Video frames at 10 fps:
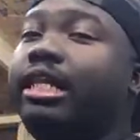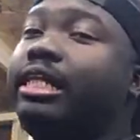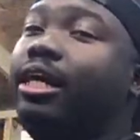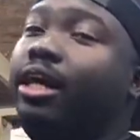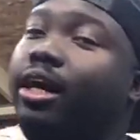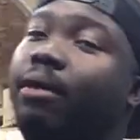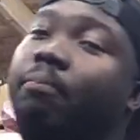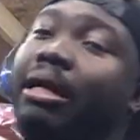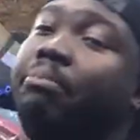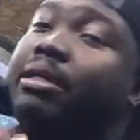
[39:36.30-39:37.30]
the
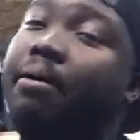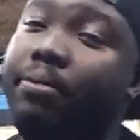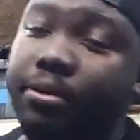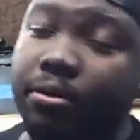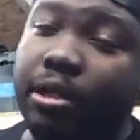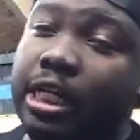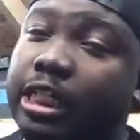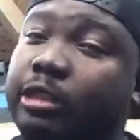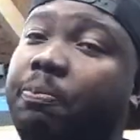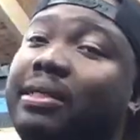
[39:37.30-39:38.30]
BMW,
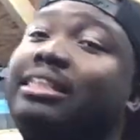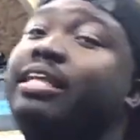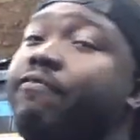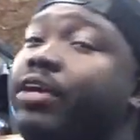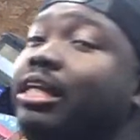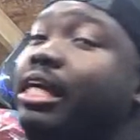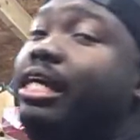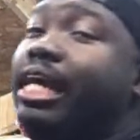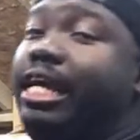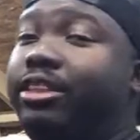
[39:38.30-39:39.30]

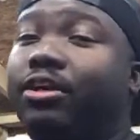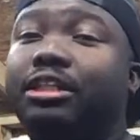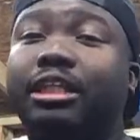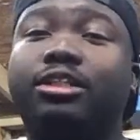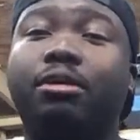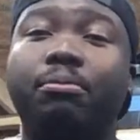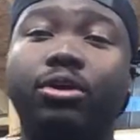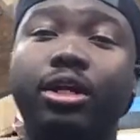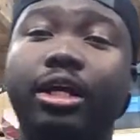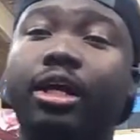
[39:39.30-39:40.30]
specifically E36
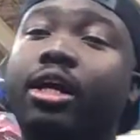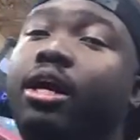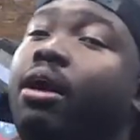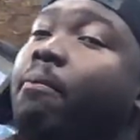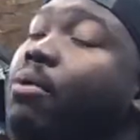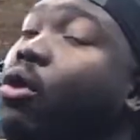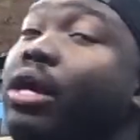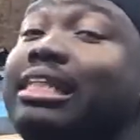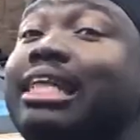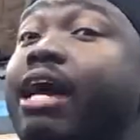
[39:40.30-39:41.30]
community, bro,
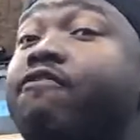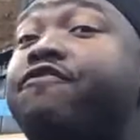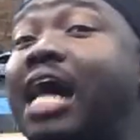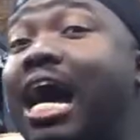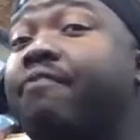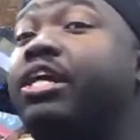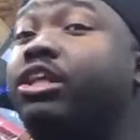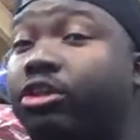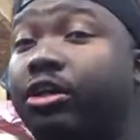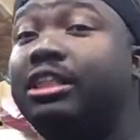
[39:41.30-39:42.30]
it's like 5
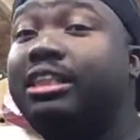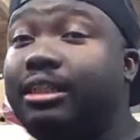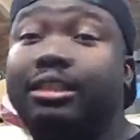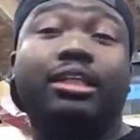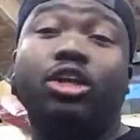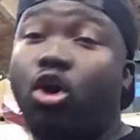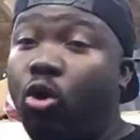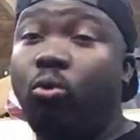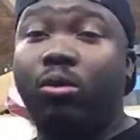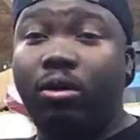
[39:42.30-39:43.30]
E36s in the
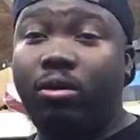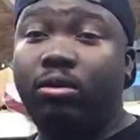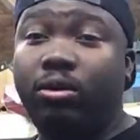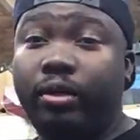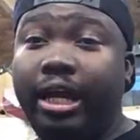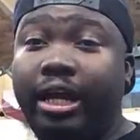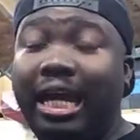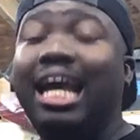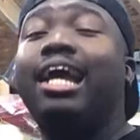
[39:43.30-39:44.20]
whole world, okay?